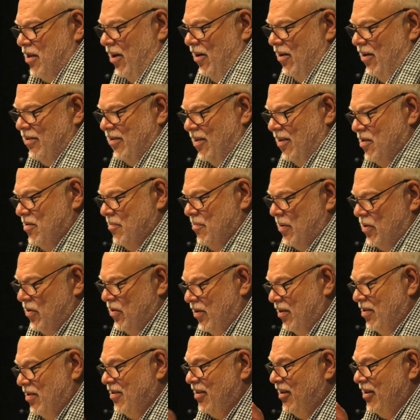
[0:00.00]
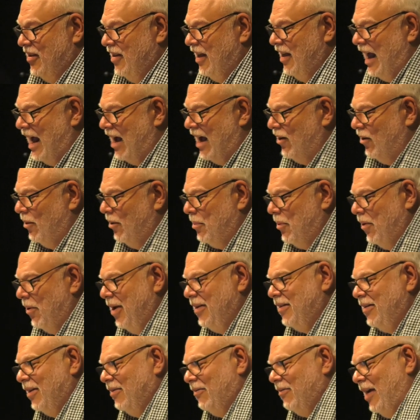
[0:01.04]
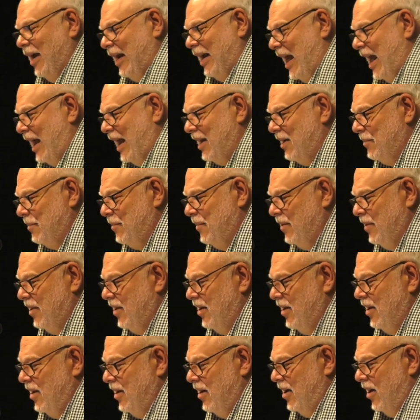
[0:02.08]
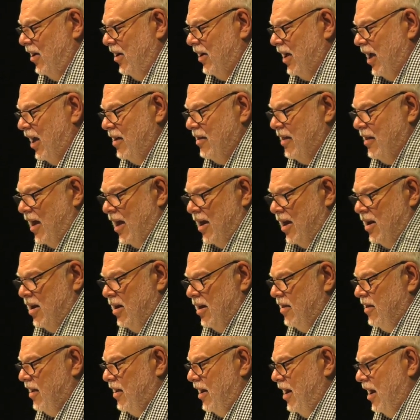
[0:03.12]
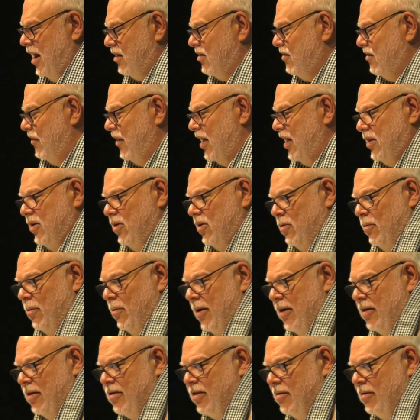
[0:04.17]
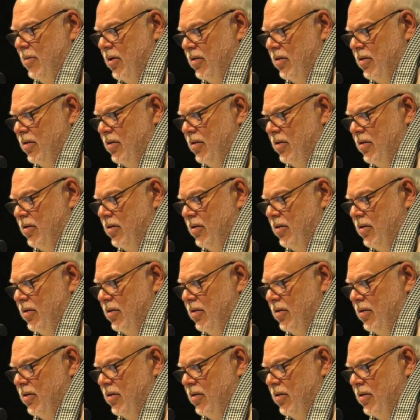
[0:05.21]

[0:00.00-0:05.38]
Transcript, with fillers: heritage, but you can see the arrow pointing right at him. Okay, then the next venue was the